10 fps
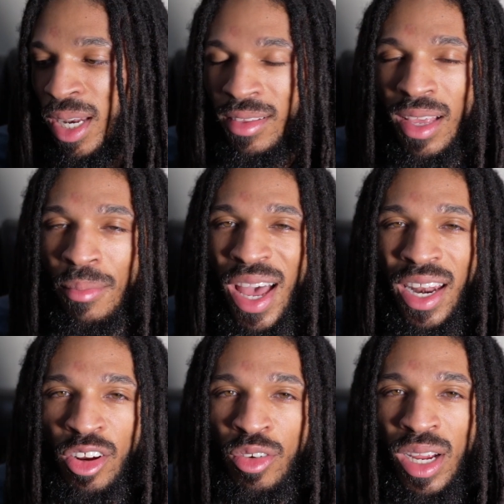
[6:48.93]
Anytime I
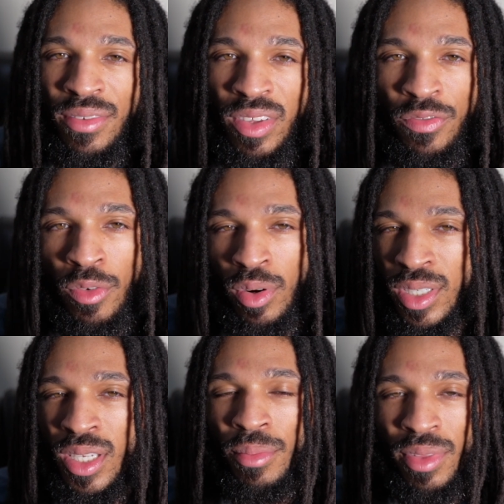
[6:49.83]
had a craving for
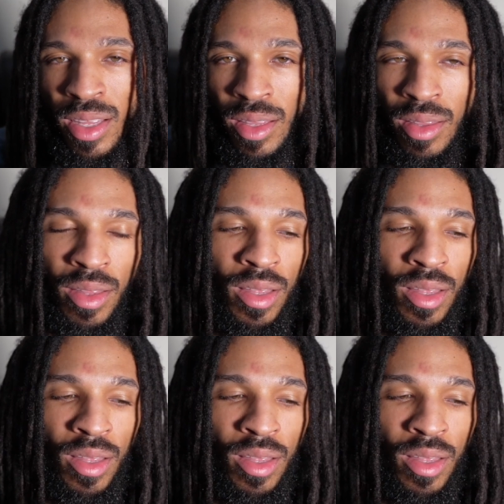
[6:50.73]
something